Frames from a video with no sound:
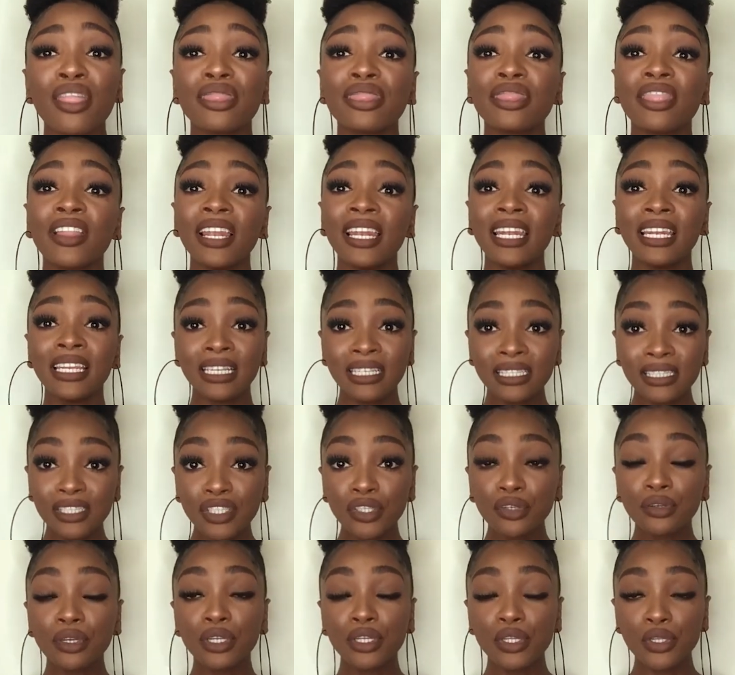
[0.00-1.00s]
The least
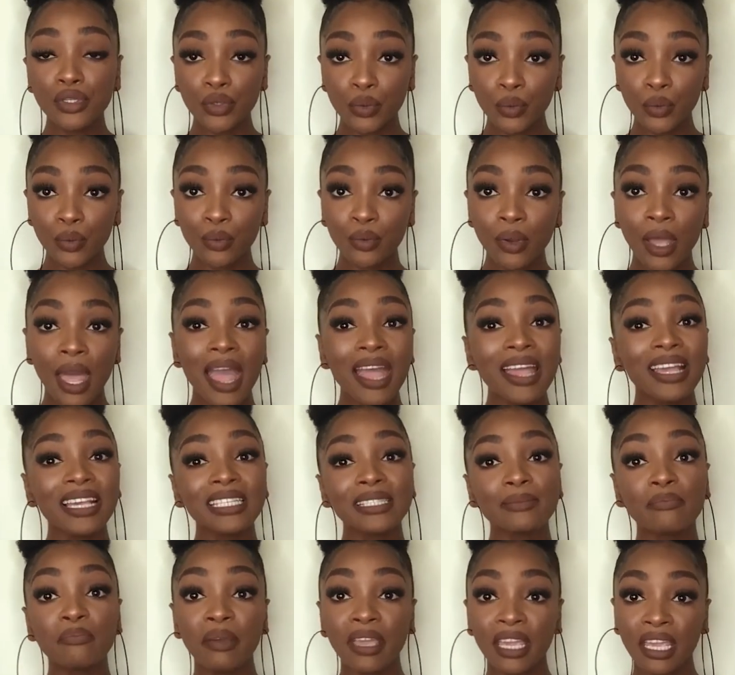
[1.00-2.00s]
you can do
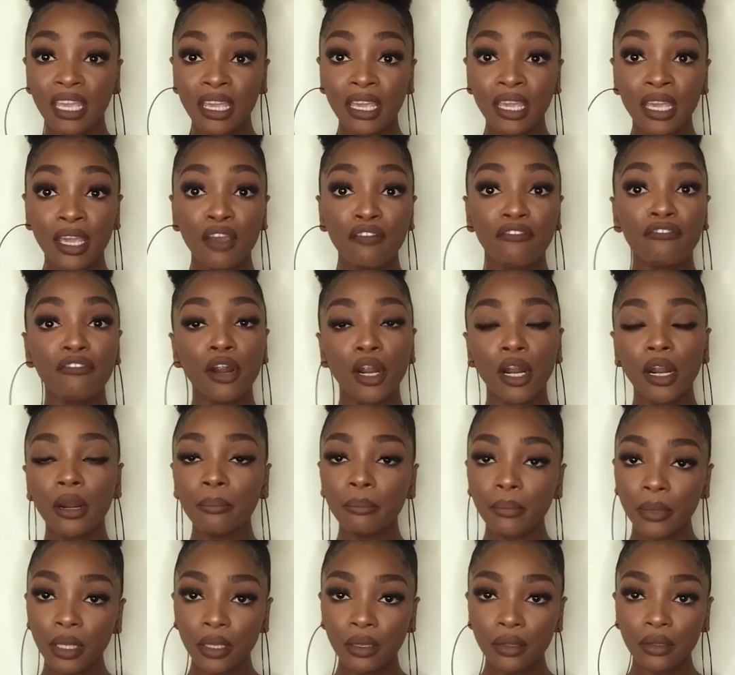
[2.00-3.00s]
is pay for her
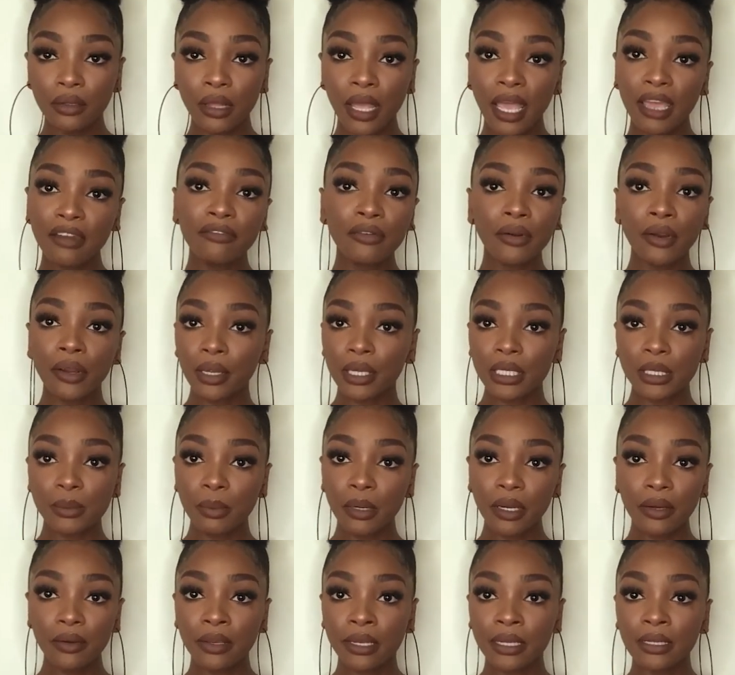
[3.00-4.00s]
meal and for her
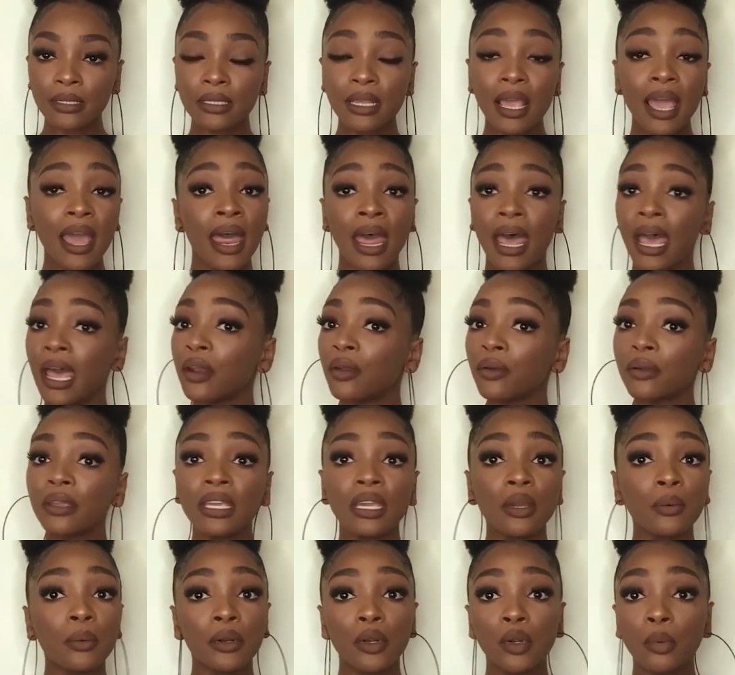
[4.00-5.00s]
experience. I don't
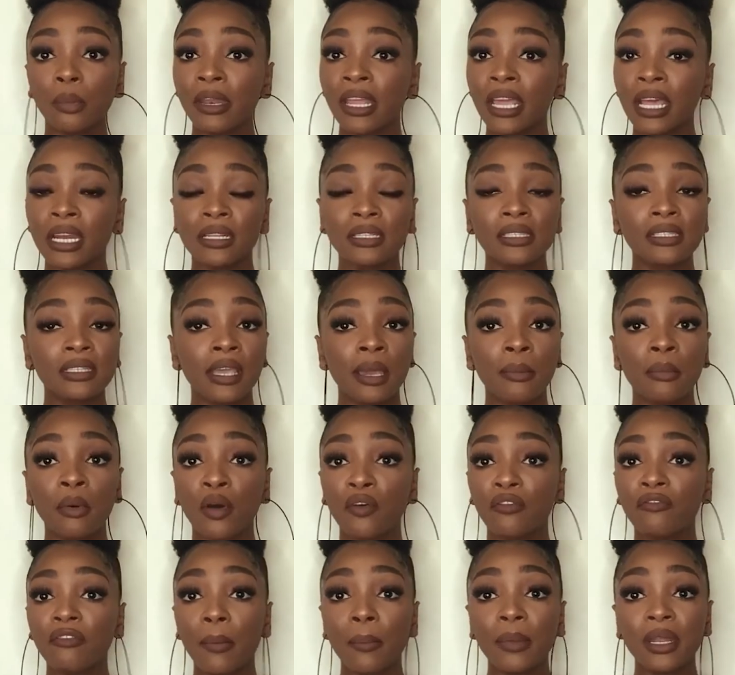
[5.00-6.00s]
care what nobody had to say
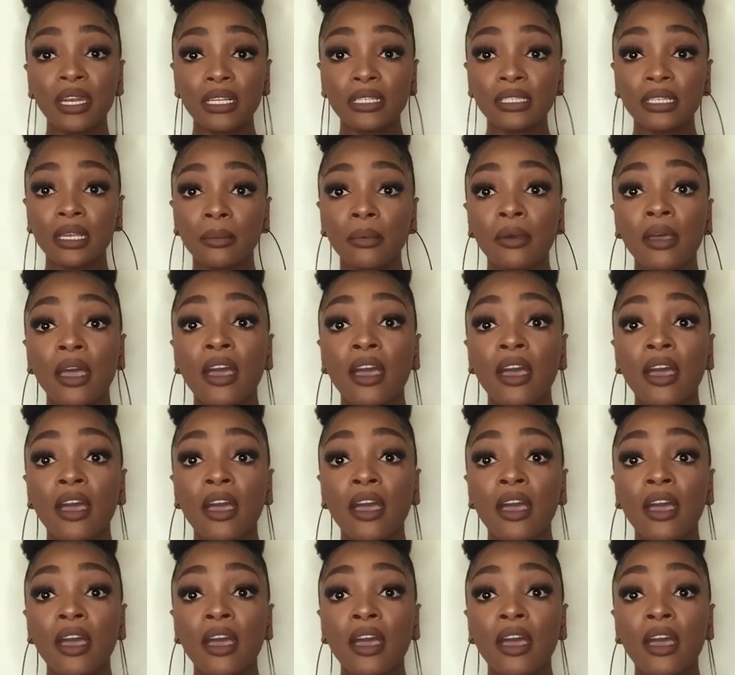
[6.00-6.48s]
about feminism.